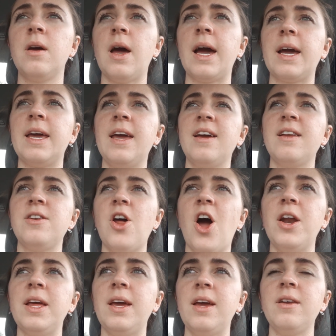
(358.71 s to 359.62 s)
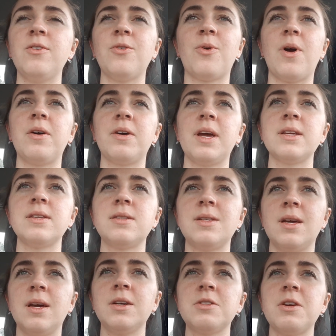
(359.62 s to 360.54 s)
I can't not eat or I'll get
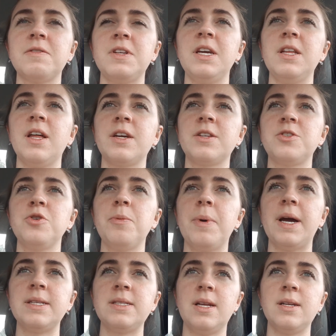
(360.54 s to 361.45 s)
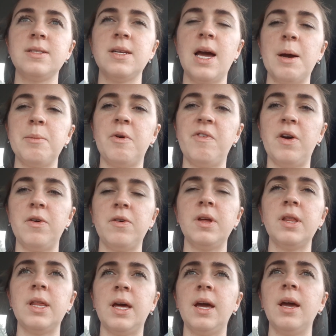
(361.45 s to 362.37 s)
sick, so I have to eat like 2 bites at a time of
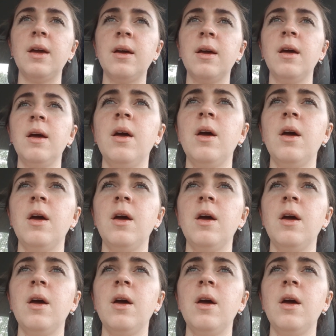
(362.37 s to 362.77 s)
everything.